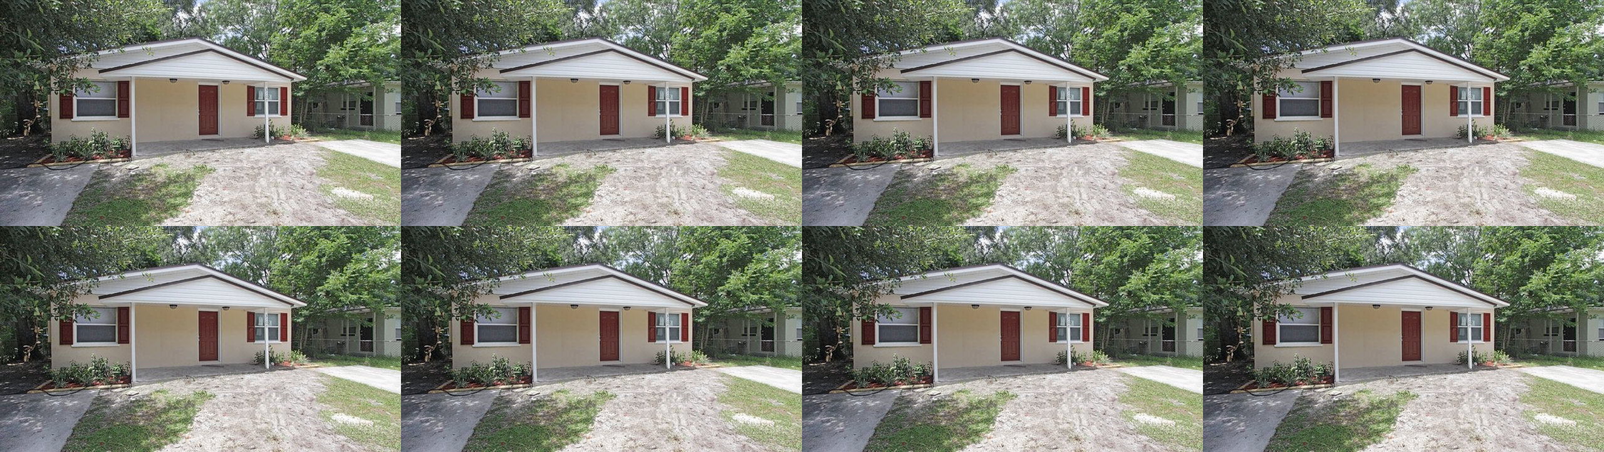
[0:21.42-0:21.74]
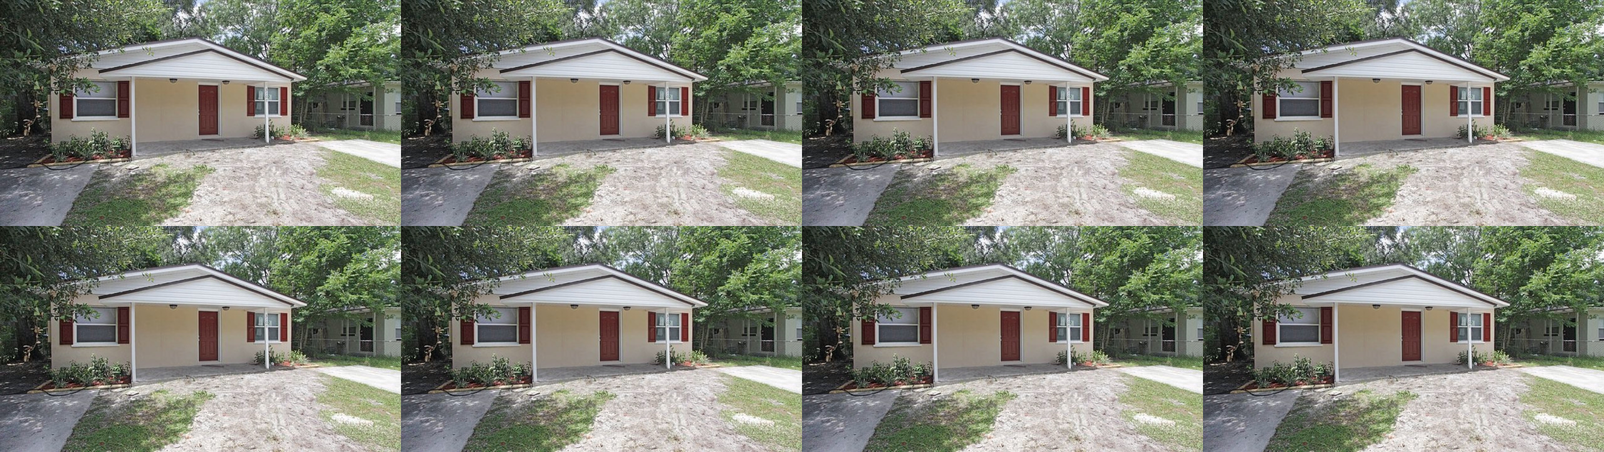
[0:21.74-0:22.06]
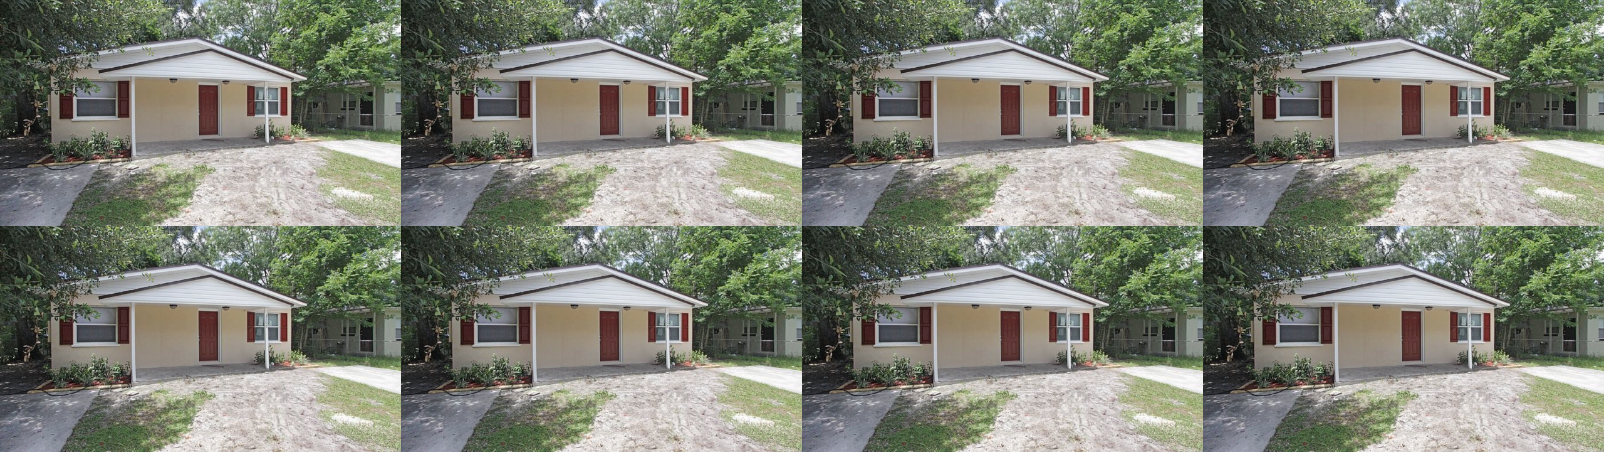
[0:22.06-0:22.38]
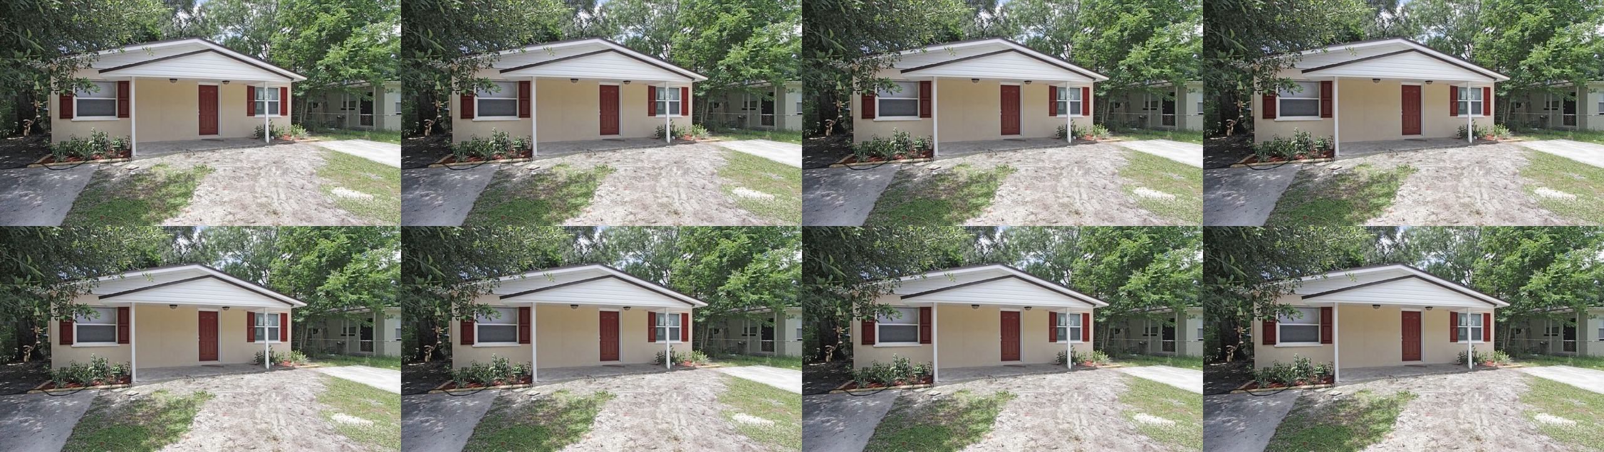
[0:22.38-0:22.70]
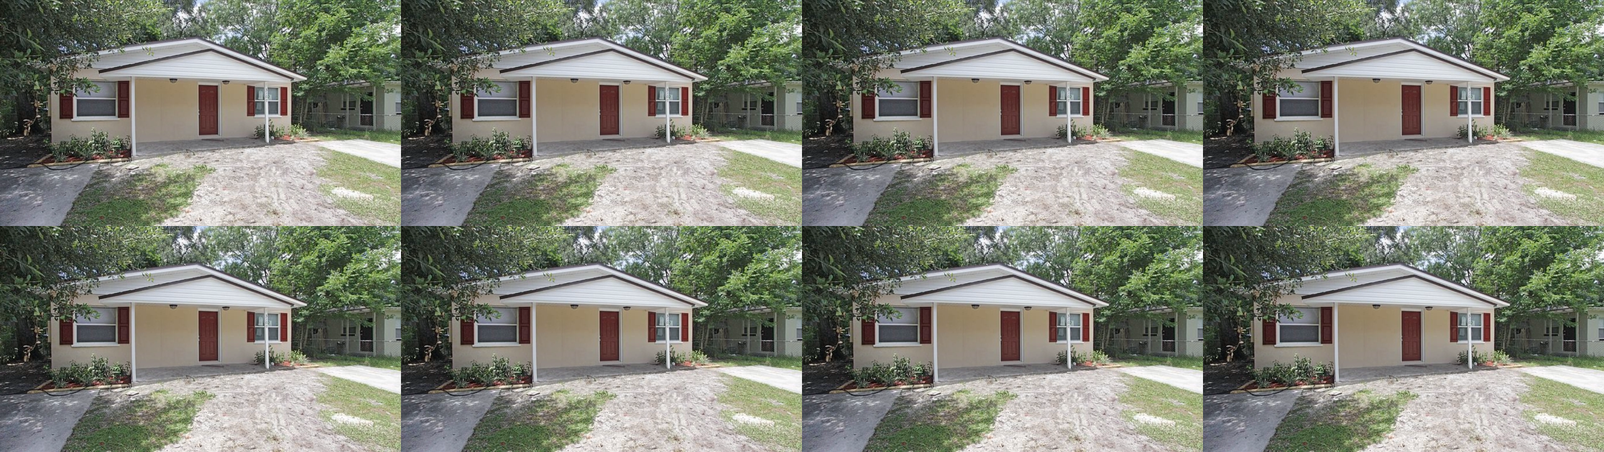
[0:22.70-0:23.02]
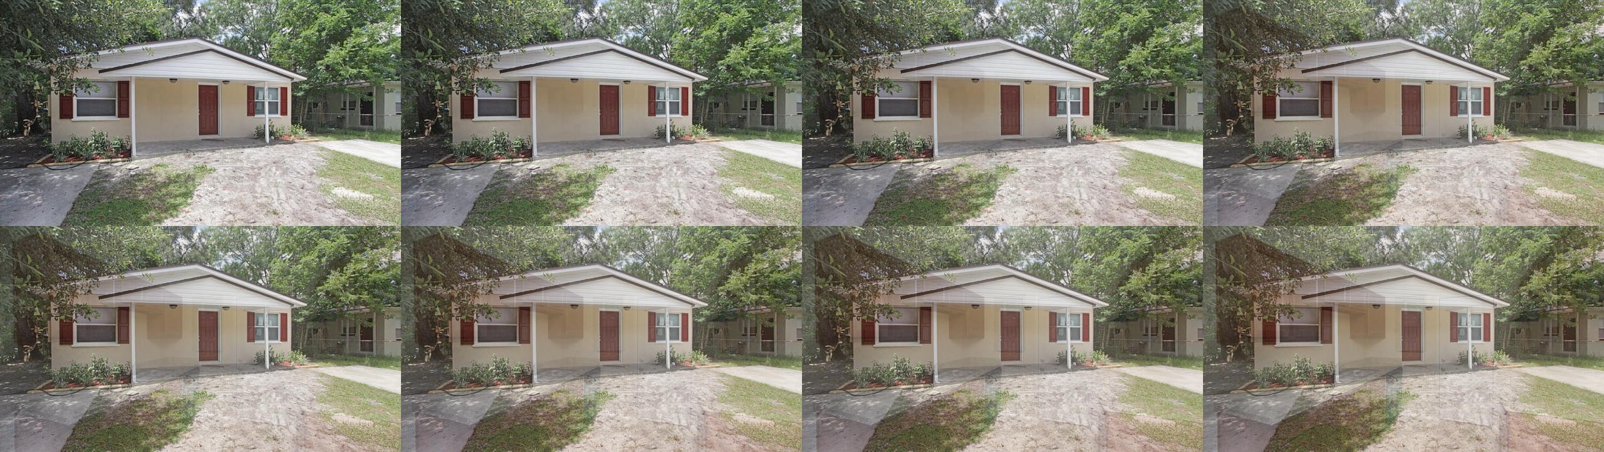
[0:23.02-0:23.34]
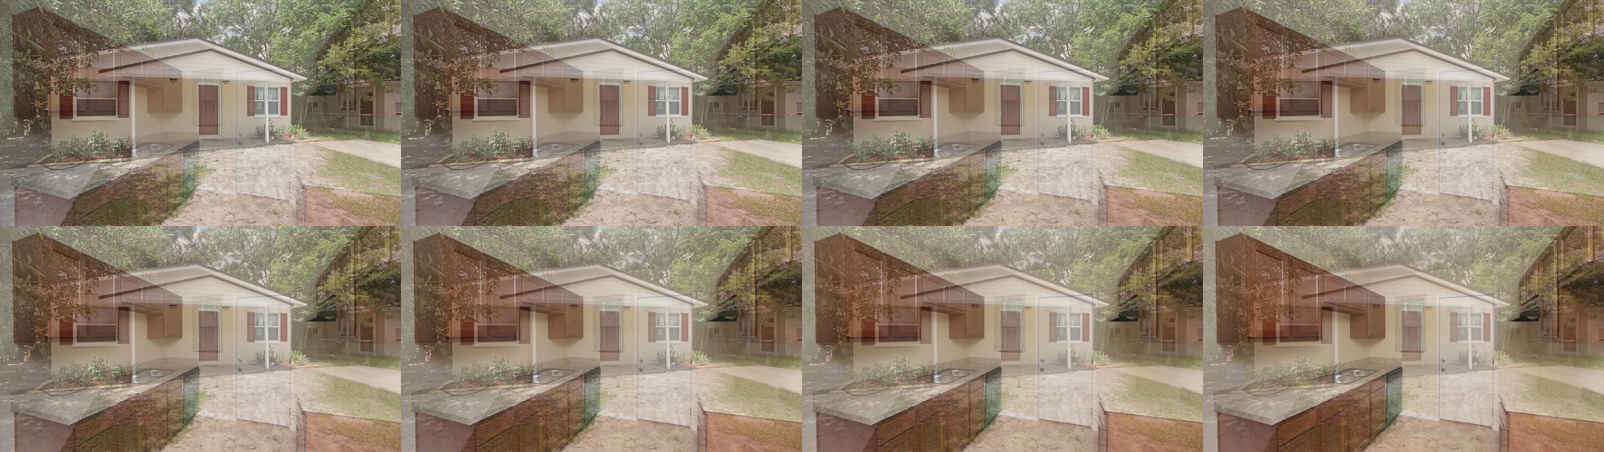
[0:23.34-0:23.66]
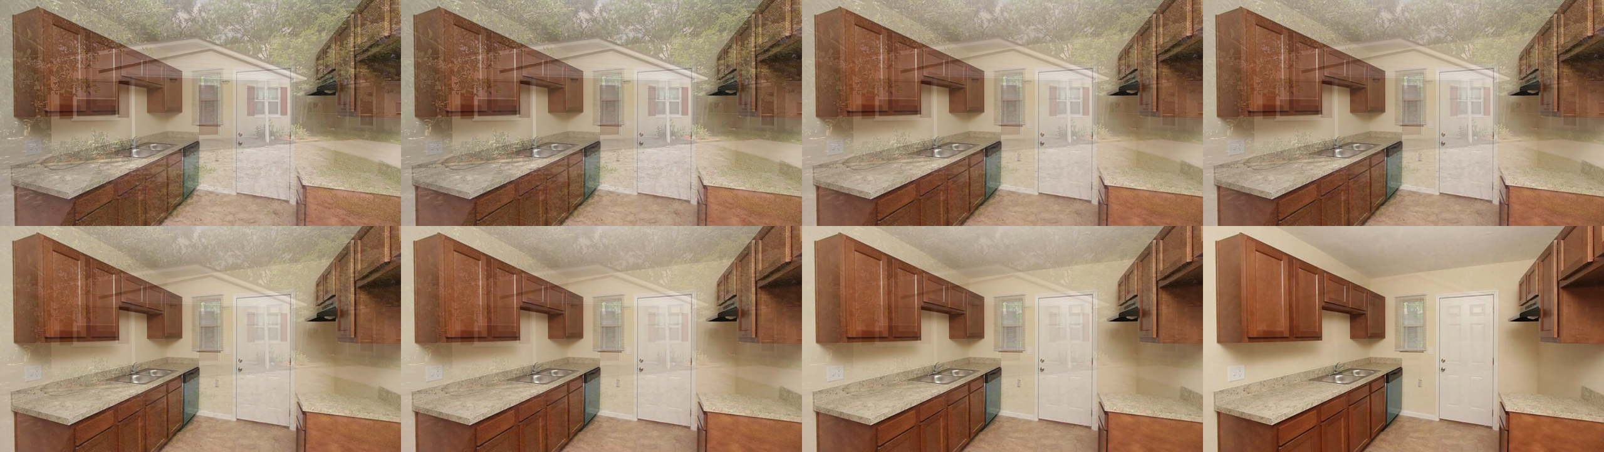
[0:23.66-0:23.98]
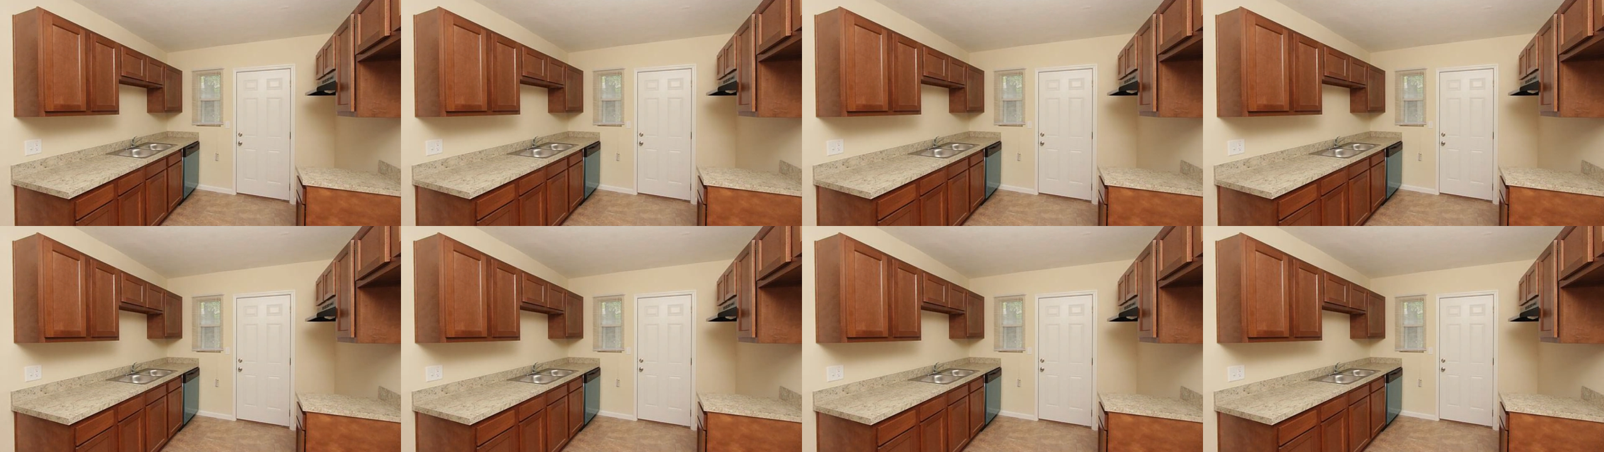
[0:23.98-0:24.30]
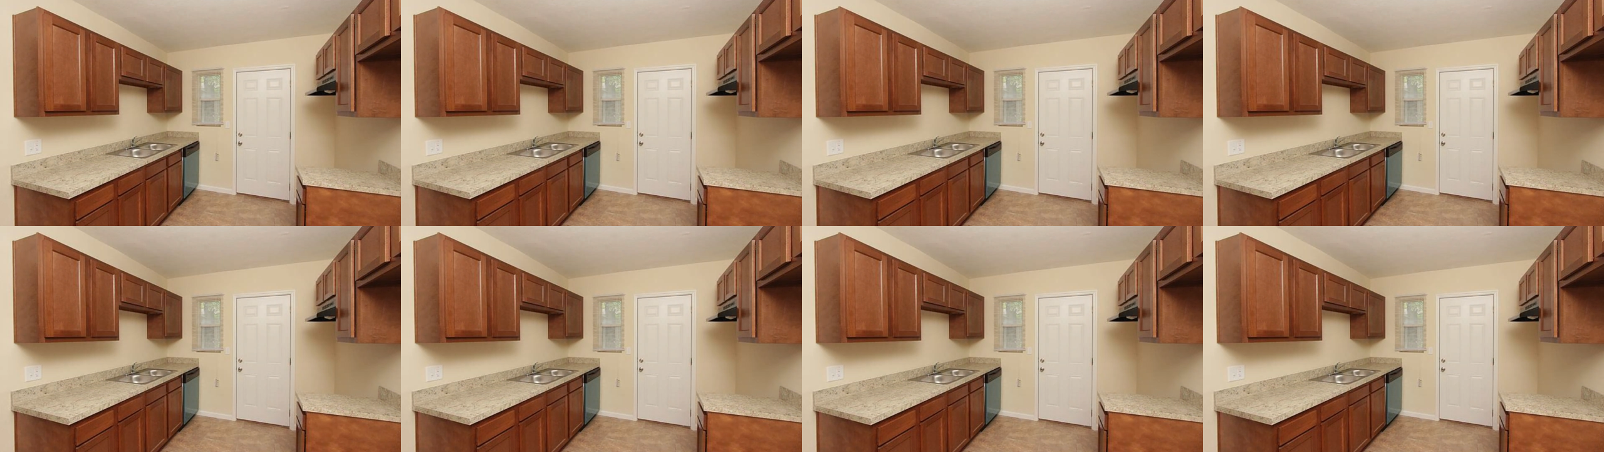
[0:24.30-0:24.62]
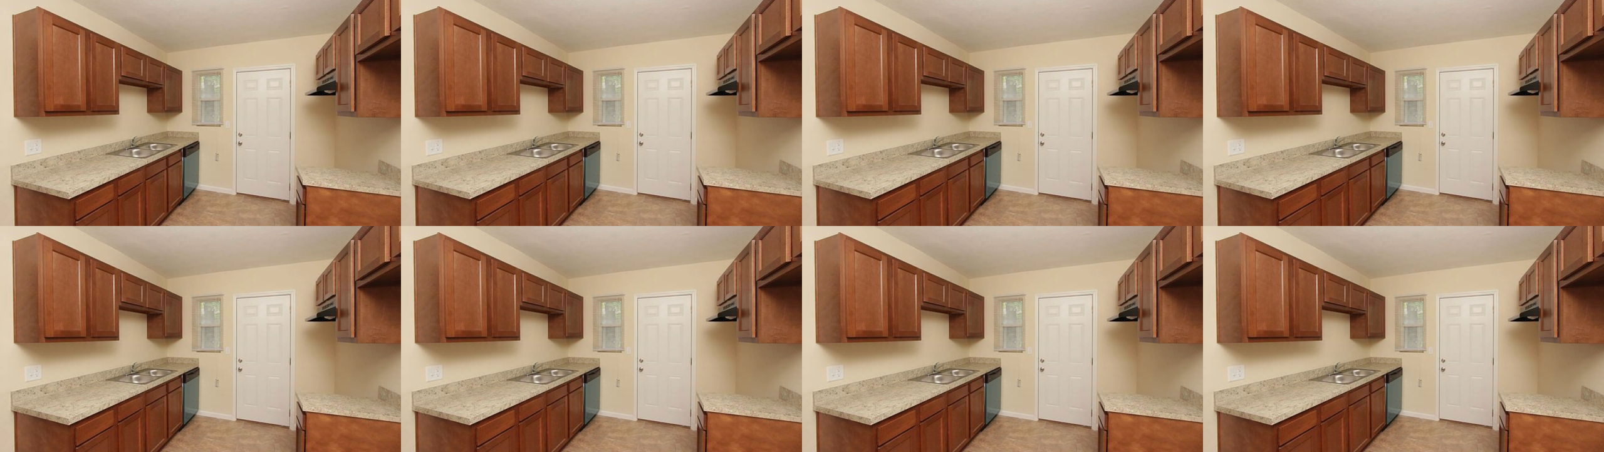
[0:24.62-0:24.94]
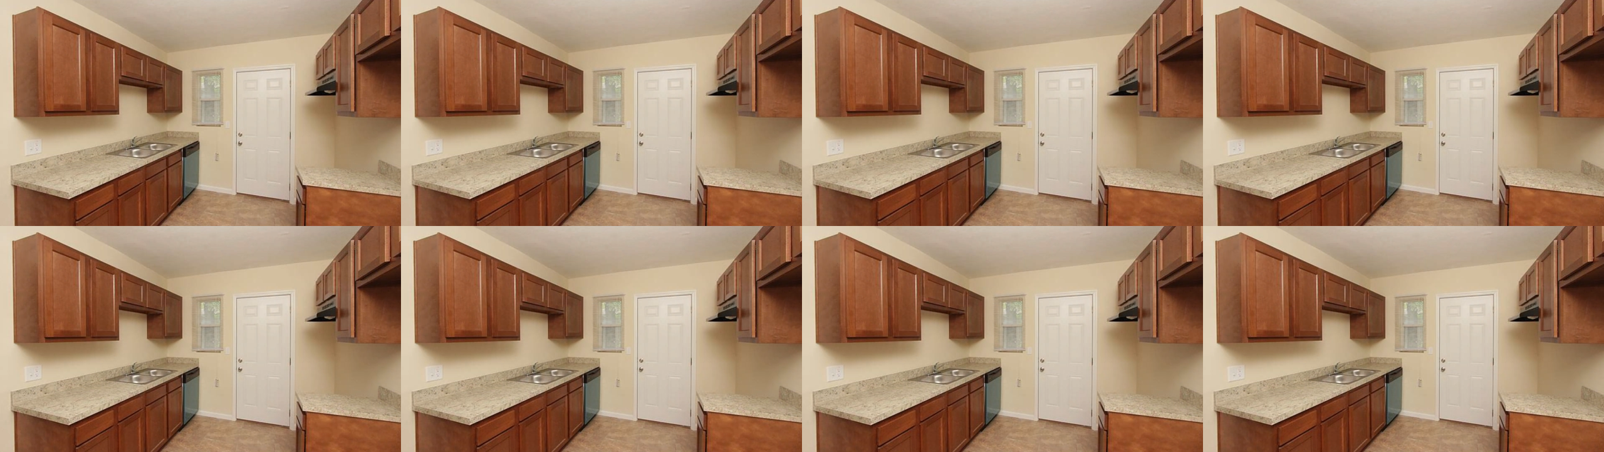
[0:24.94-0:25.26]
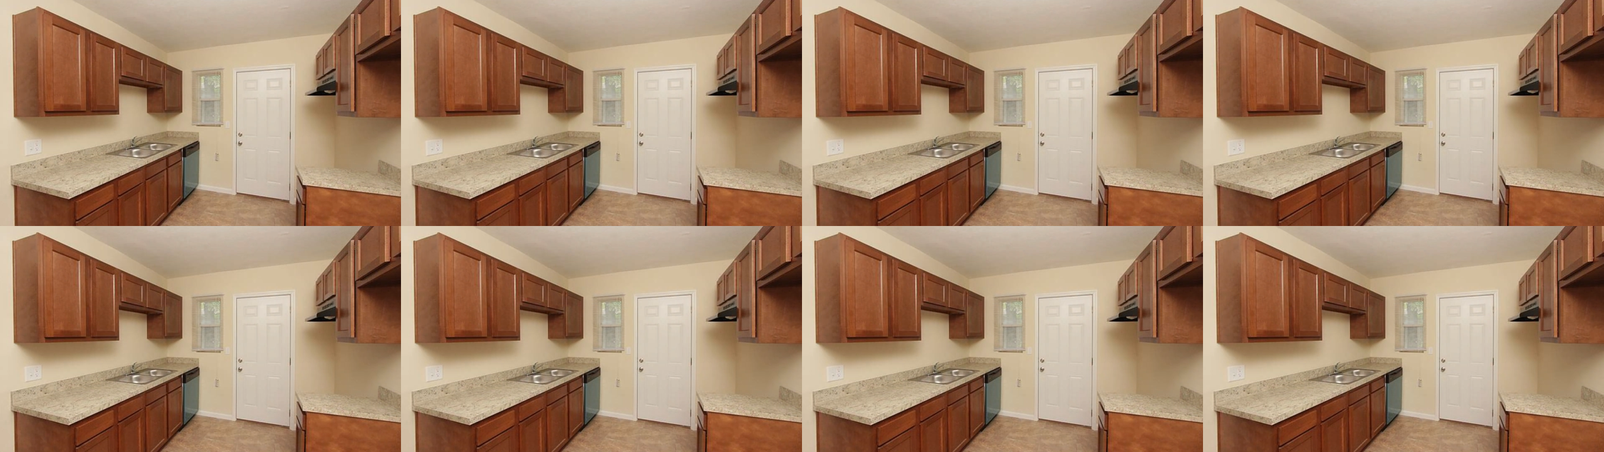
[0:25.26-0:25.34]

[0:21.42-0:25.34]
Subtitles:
[unreadable: no face in view]